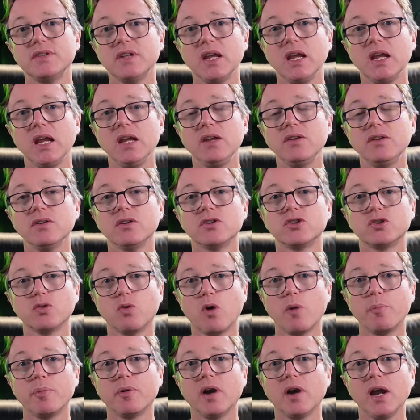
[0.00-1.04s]
need to
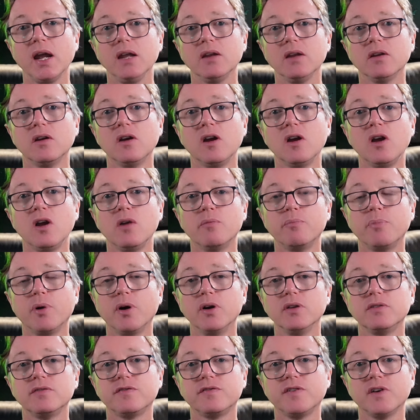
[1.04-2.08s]
operate,
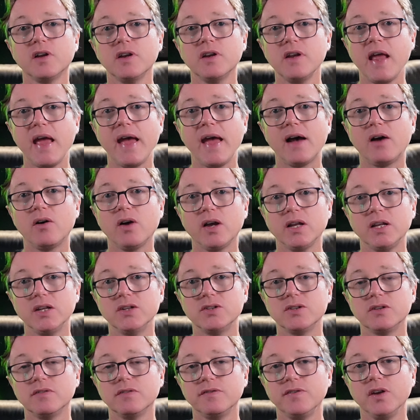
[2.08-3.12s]
both for now and
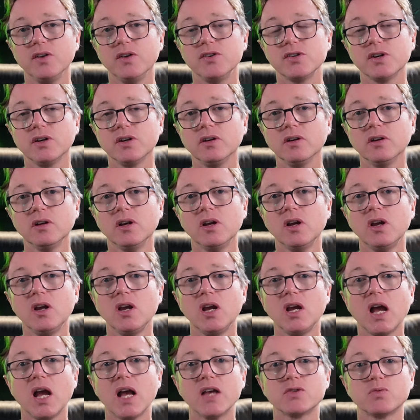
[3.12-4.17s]
into the future,
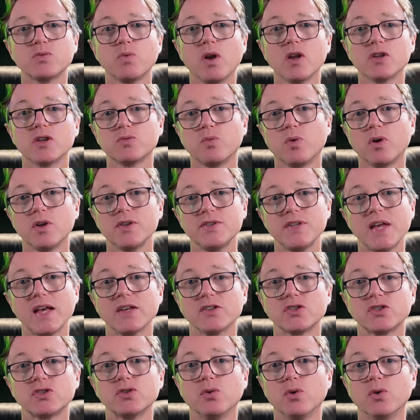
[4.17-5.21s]
as well as what is that
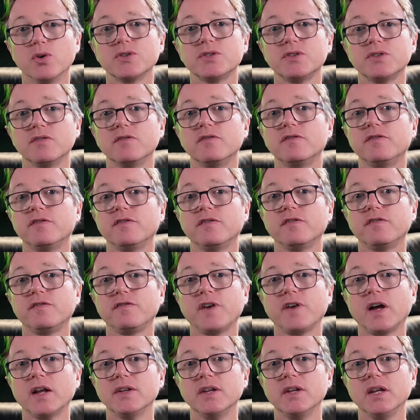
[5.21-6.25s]
source of
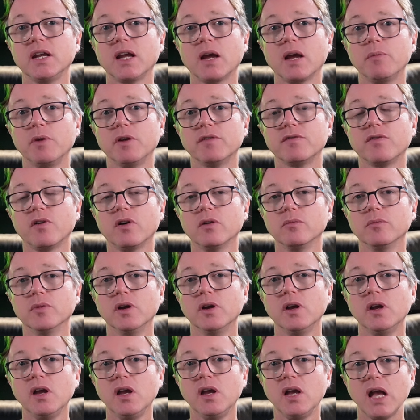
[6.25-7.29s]
funding coming from.
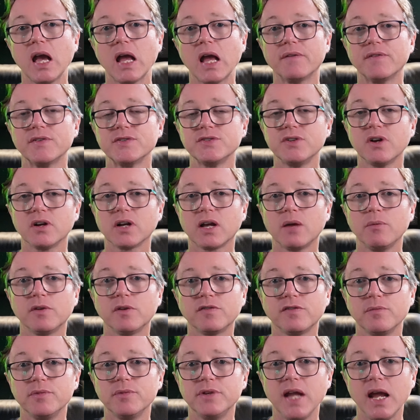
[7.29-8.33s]
And if it's not coming
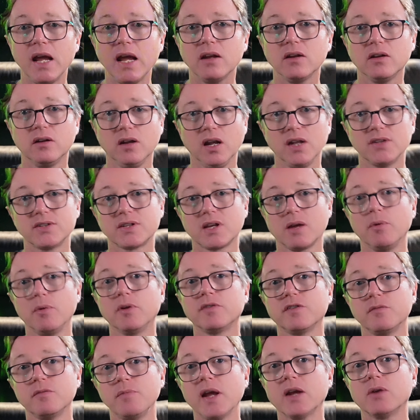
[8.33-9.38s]
from debt, it's coming
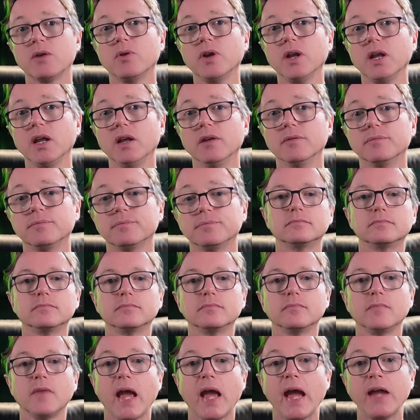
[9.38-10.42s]
from equity.
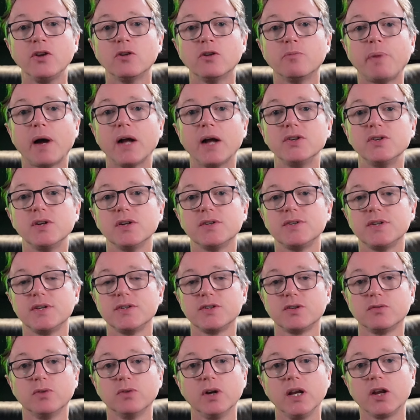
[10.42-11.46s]
Annual budgets is
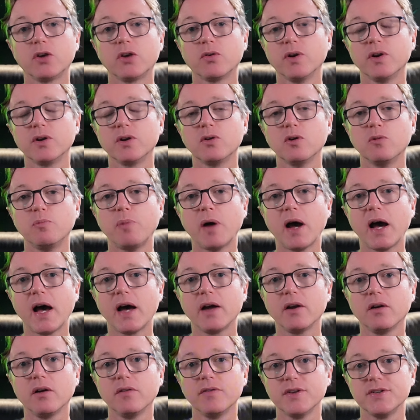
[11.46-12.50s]
a really critical
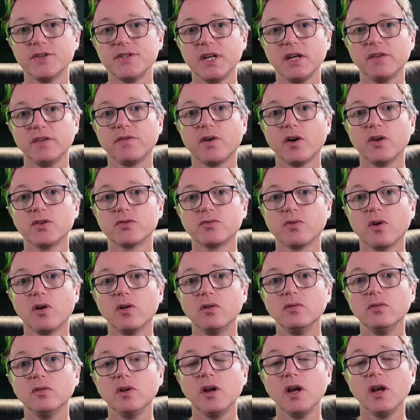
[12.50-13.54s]
part of the CFO's
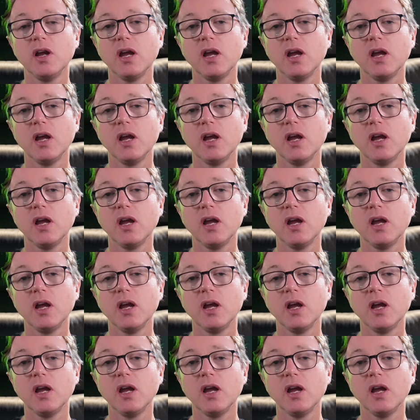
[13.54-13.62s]
role,